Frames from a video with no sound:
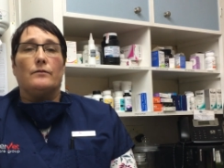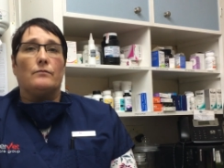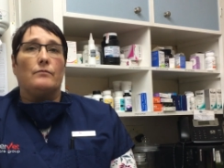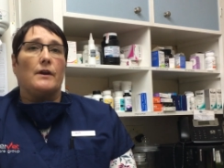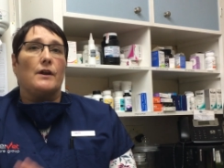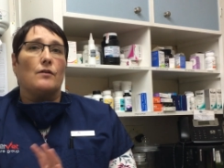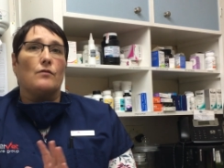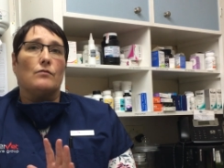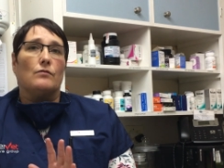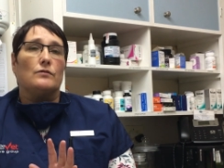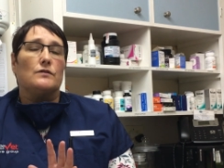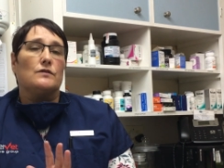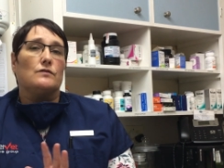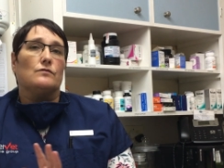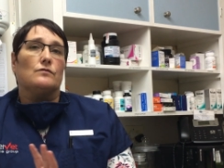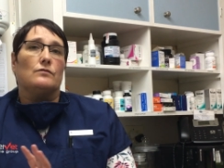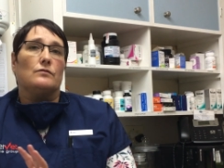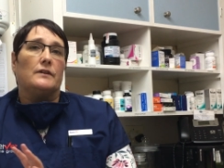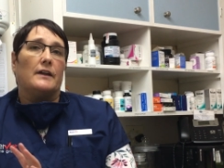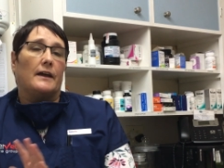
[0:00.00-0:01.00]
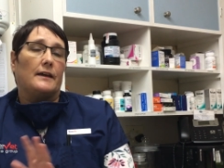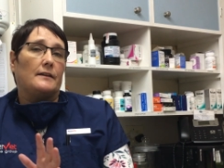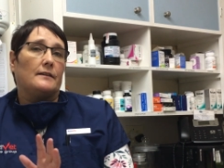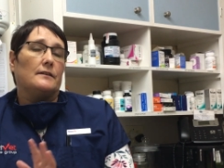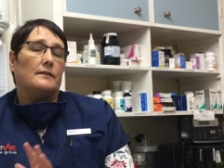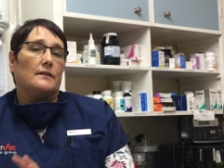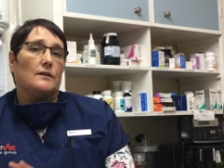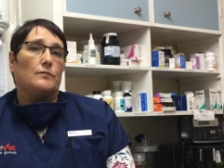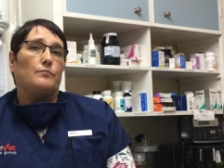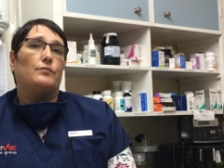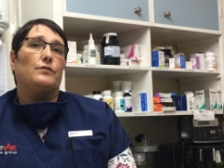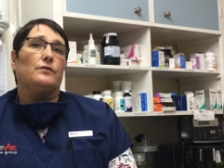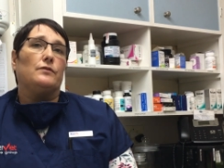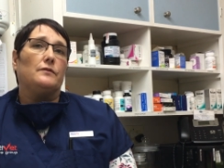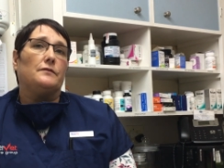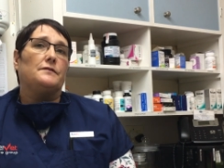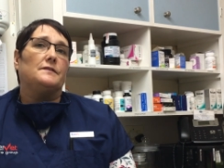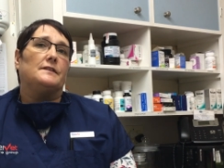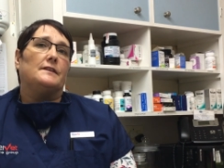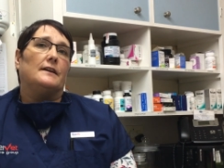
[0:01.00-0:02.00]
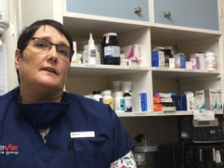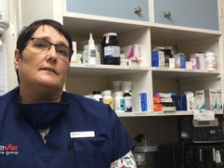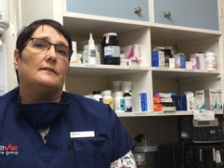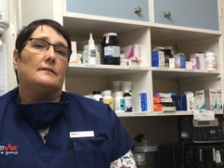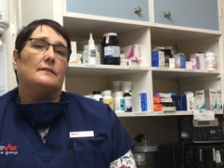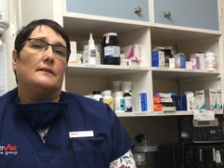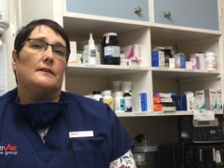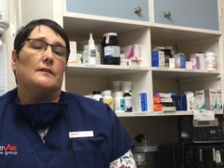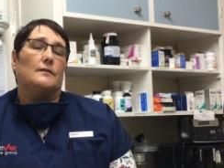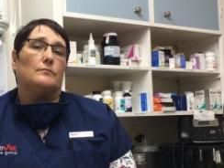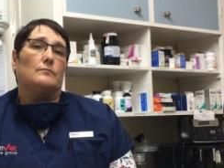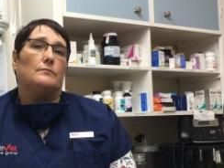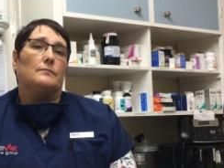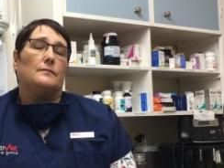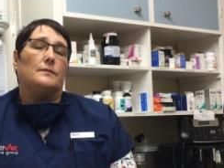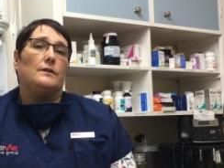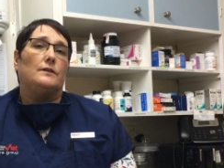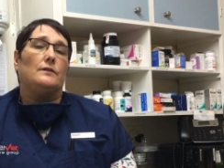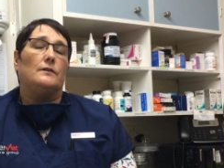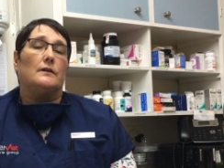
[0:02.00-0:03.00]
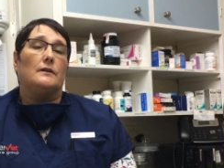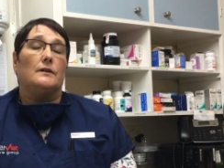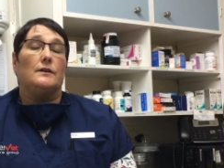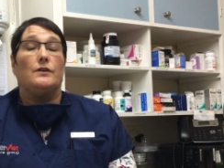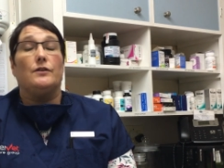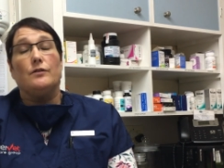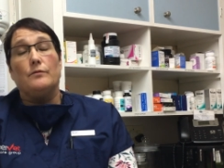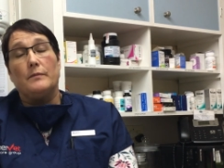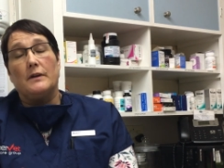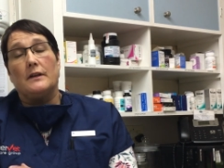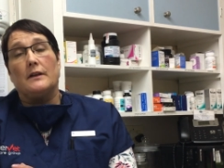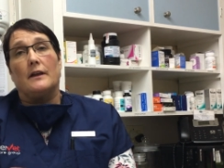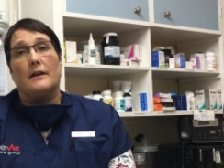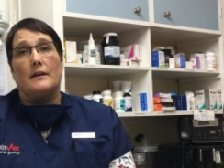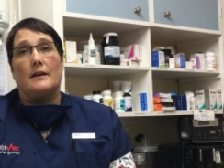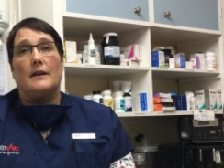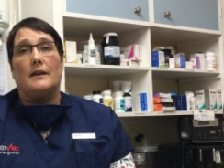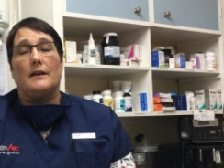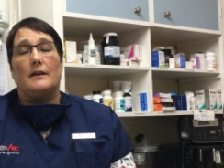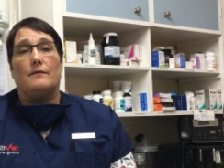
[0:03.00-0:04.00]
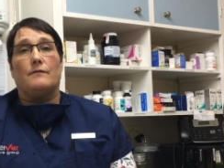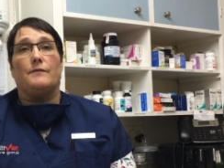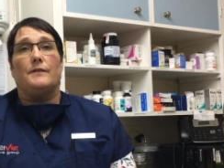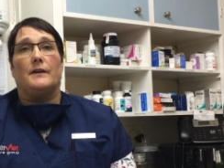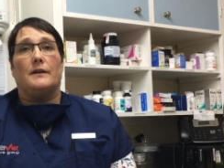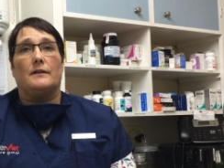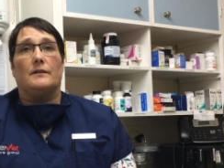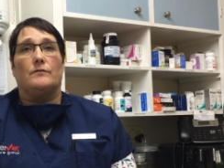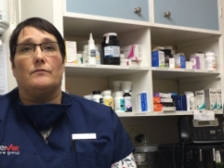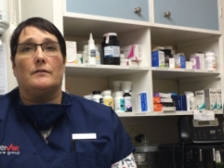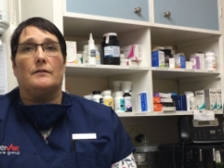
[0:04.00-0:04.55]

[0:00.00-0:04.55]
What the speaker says: records or data that proves that a human can get infected